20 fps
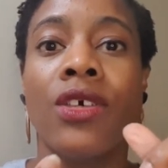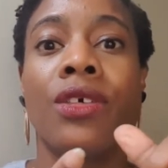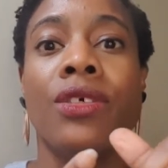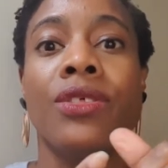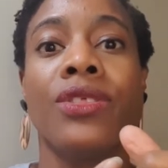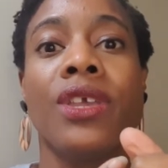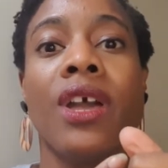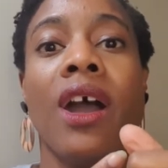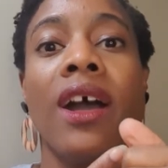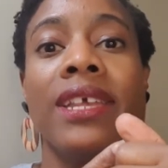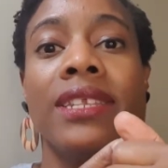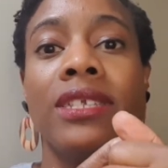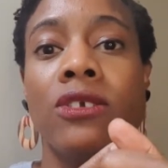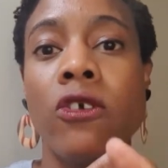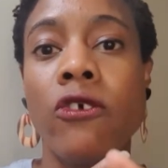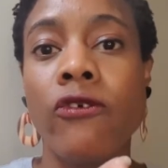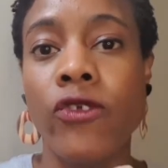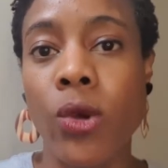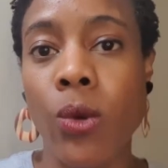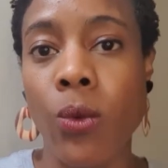the idea
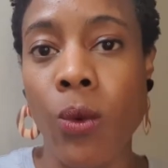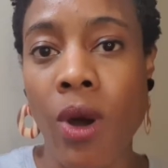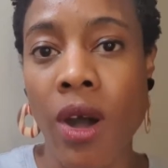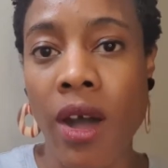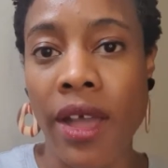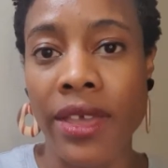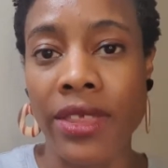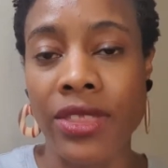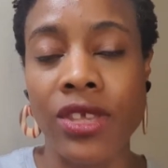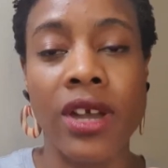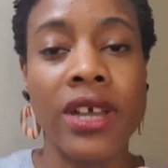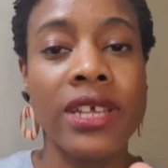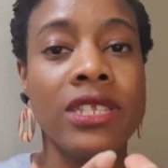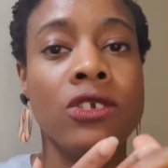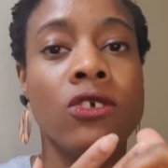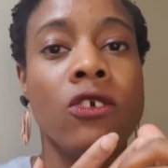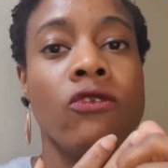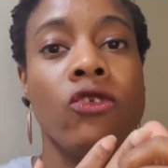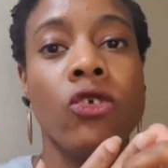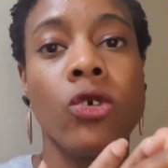of your why, the idea
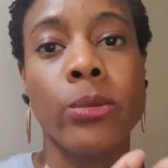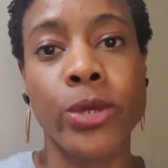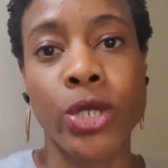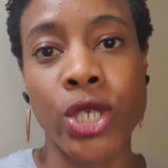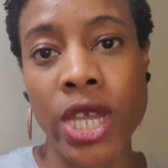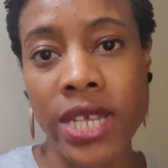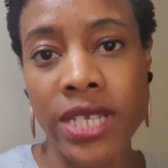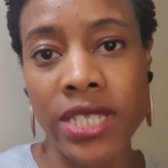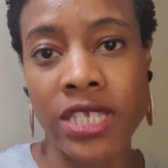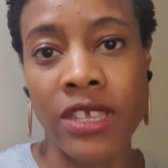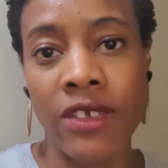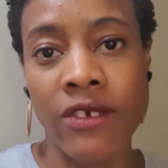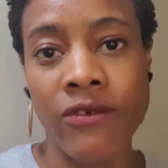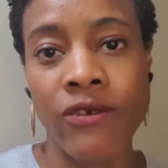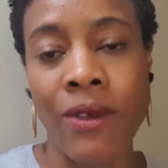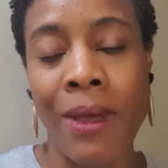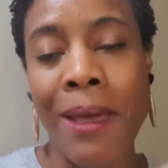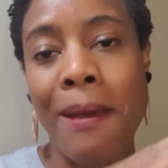of your objective,